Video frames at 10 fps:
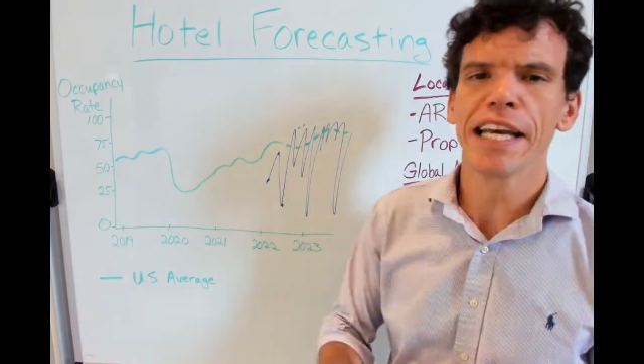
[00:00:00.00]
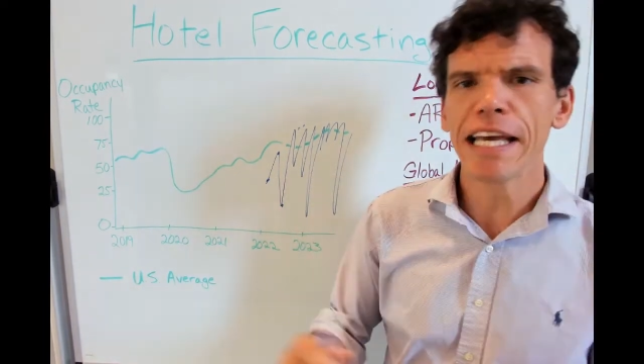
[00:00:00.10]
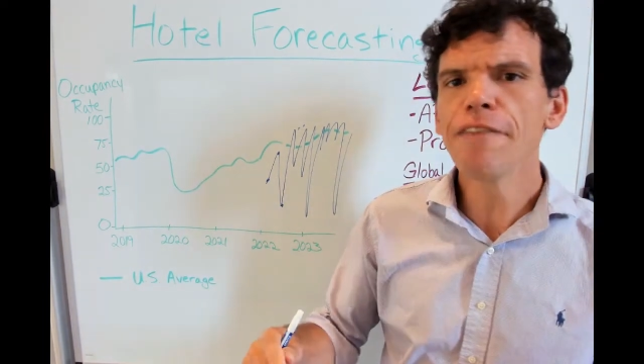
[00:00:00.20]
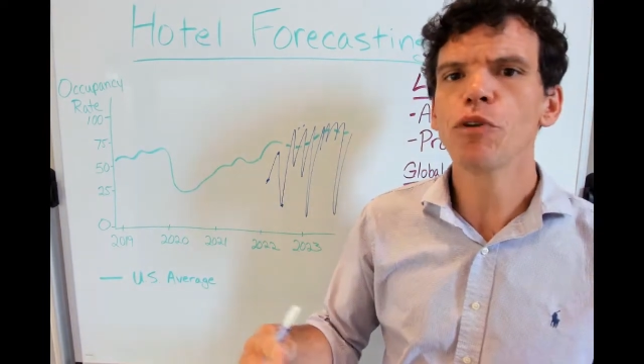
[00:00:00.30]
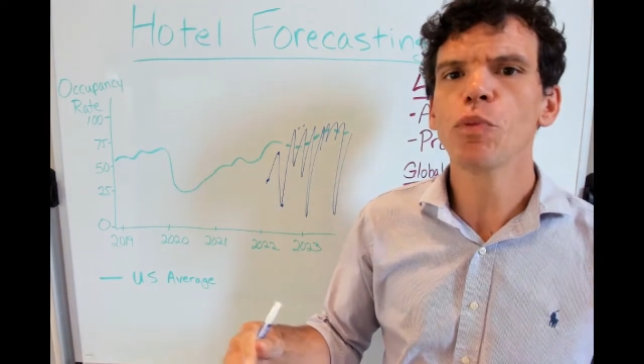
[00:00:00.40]

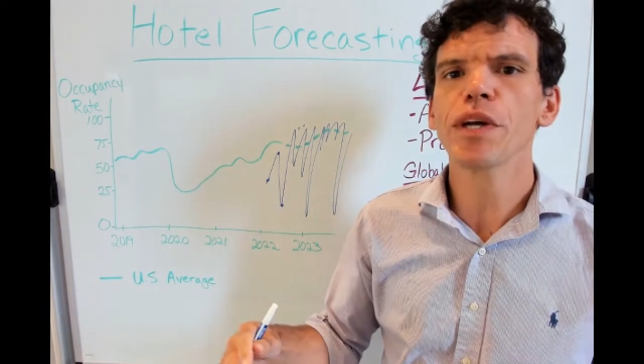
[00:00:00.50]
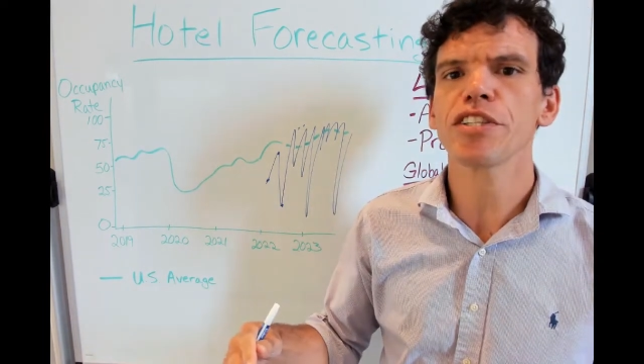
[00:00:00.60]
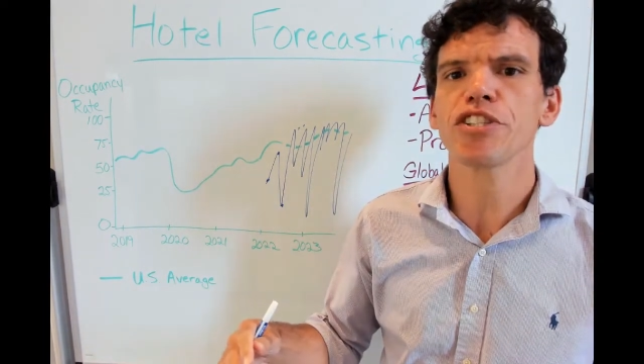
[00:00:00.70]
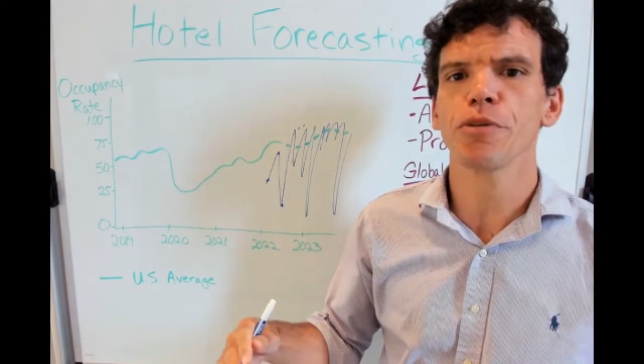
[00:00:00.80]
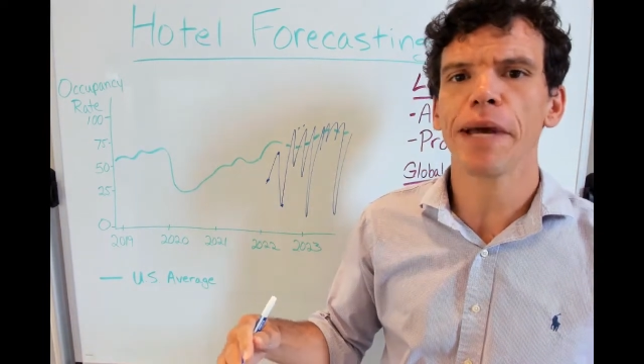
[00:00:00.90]
even with
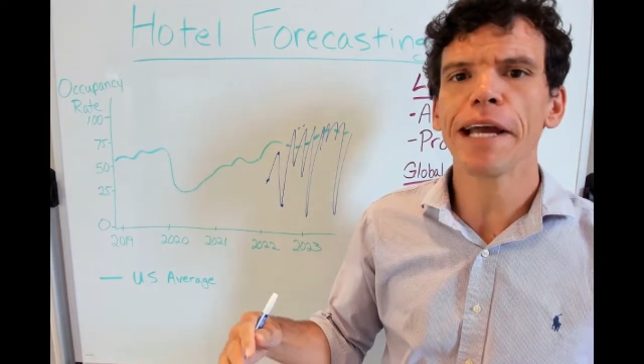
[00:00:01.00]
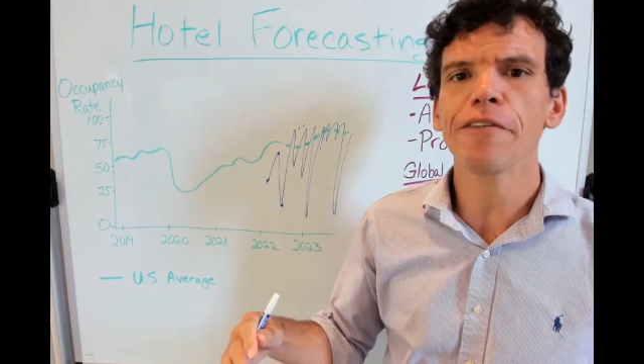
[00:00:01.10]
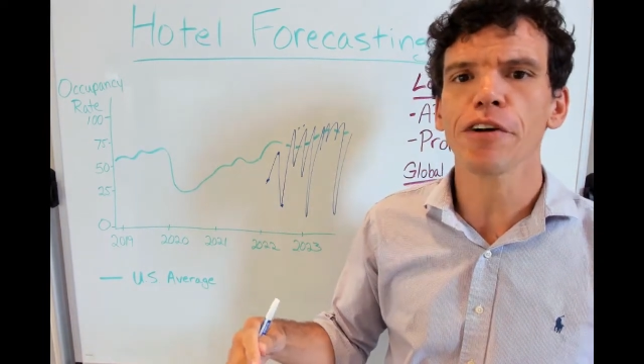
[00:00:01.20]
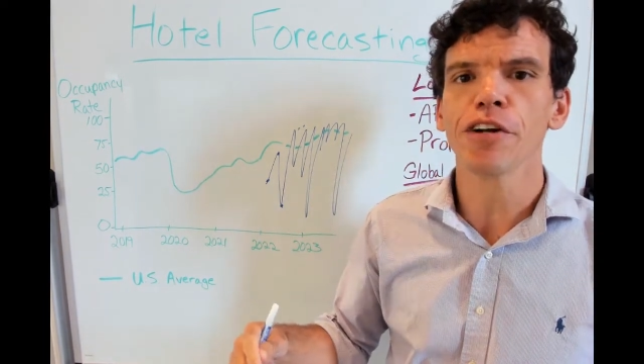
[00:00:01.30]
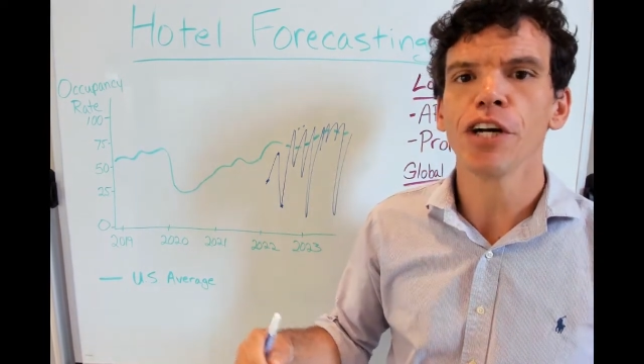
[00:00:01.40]
some
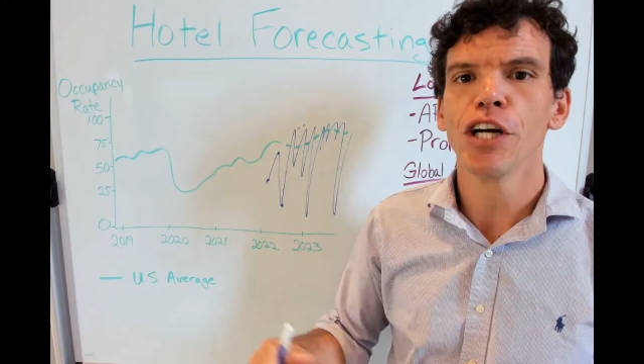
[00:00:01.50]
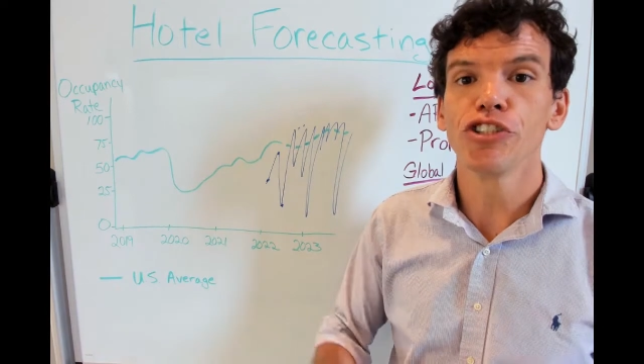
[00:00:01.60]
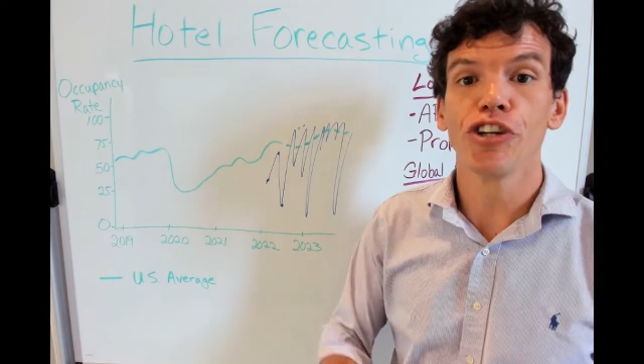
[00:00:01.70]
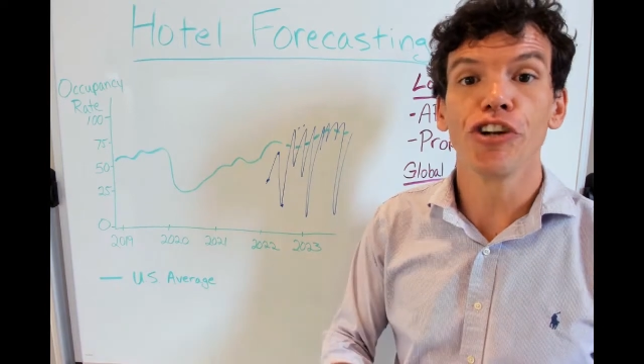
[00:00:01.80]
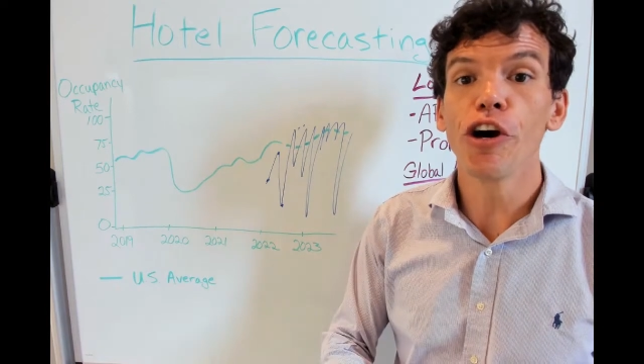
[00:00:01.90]
error,
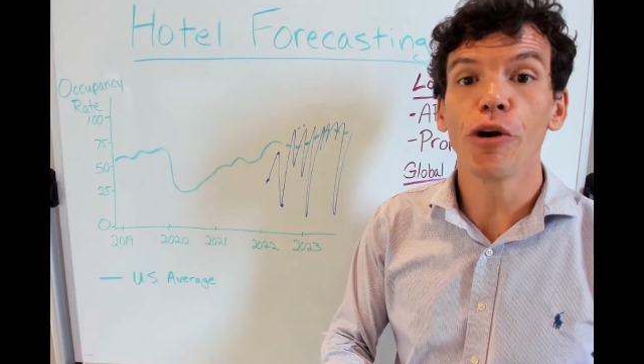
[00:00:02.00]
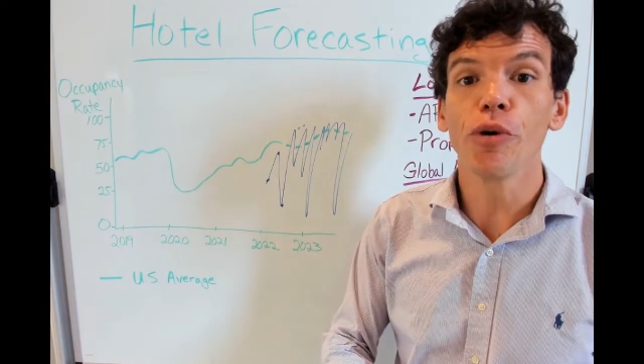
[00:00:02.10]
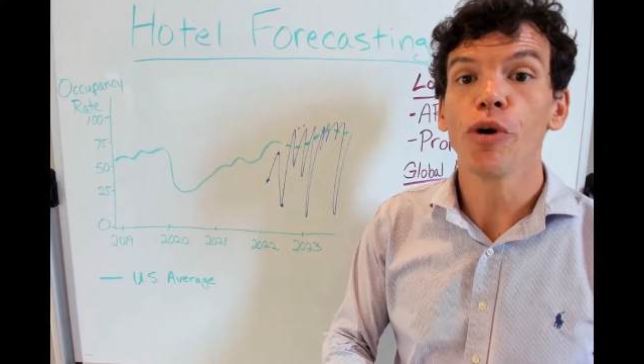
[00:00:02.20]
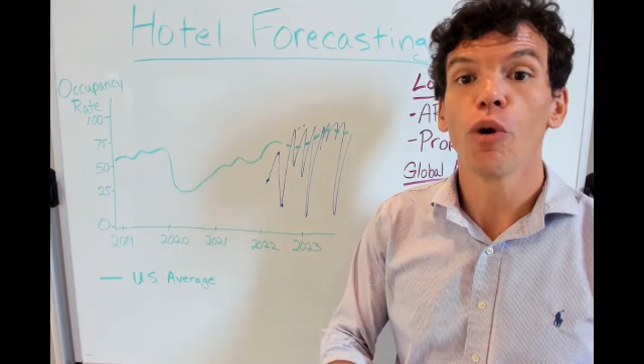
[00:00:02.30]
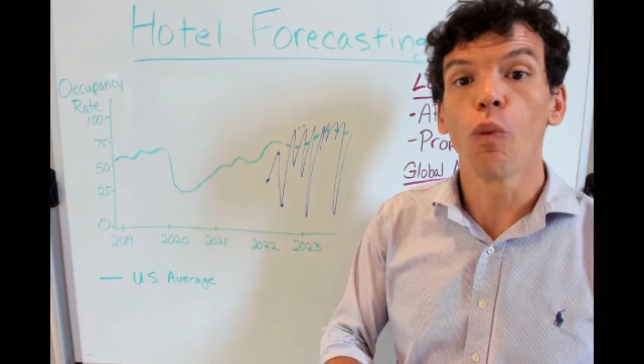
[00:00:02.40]
to know